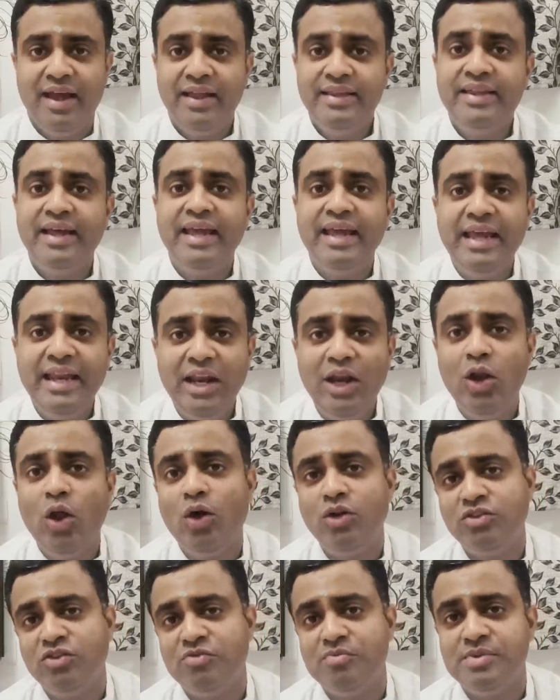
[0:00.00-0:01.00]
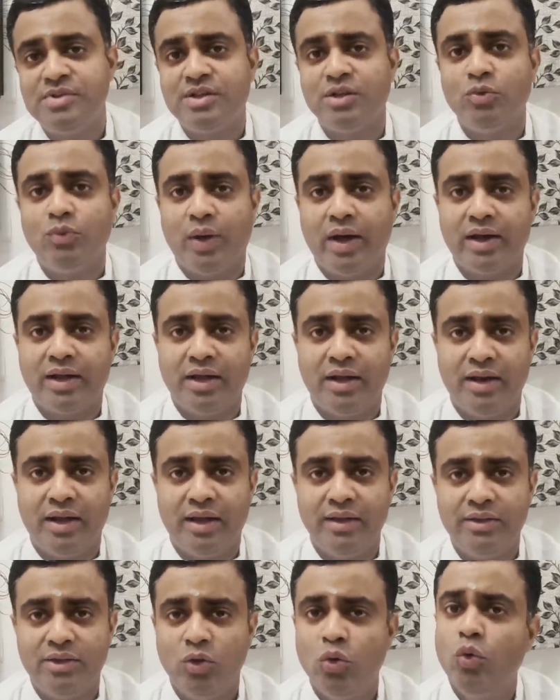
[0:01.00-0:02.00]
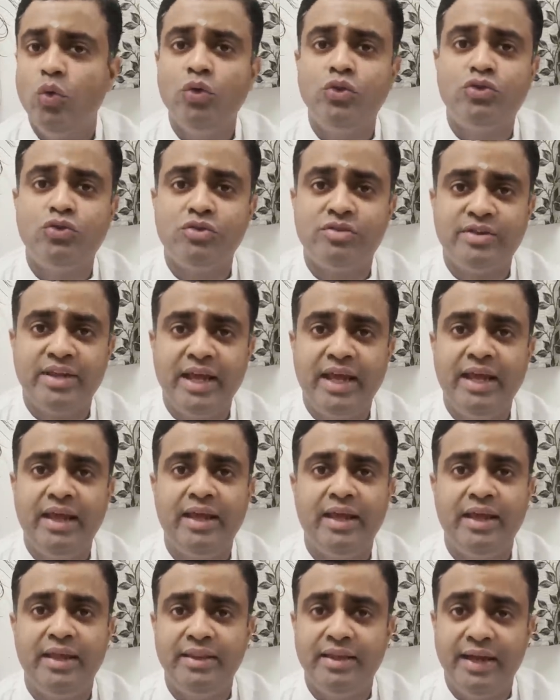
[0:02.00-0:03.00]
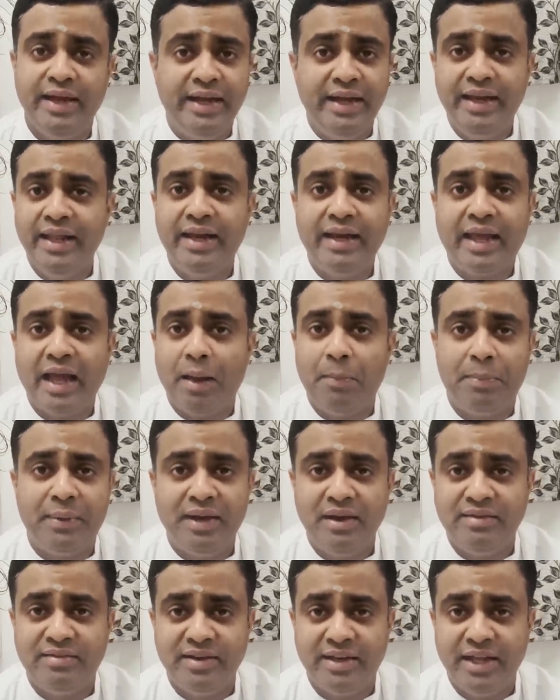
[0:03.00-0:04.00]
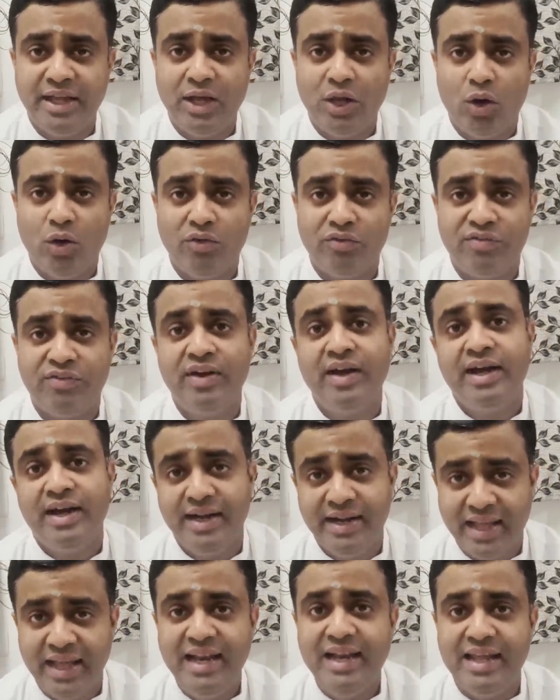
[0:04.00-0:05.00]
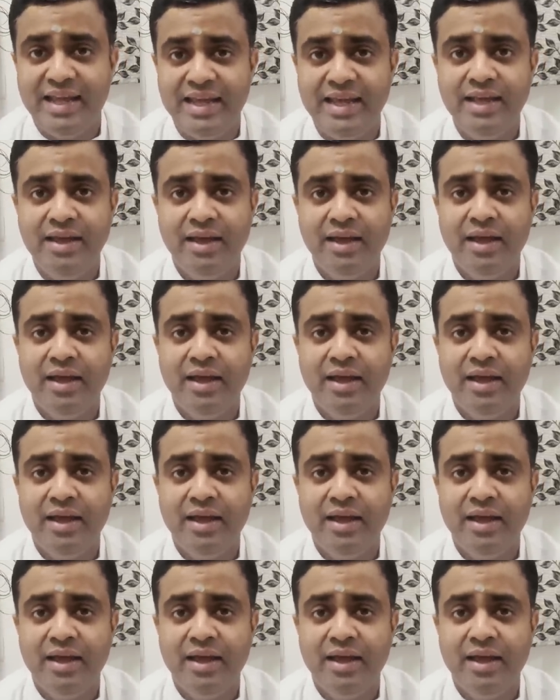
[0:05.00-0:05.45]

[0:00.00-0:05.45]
the in-laws of Mr. Dwarkanath, who used to stay in the Indian capital city of Delhi,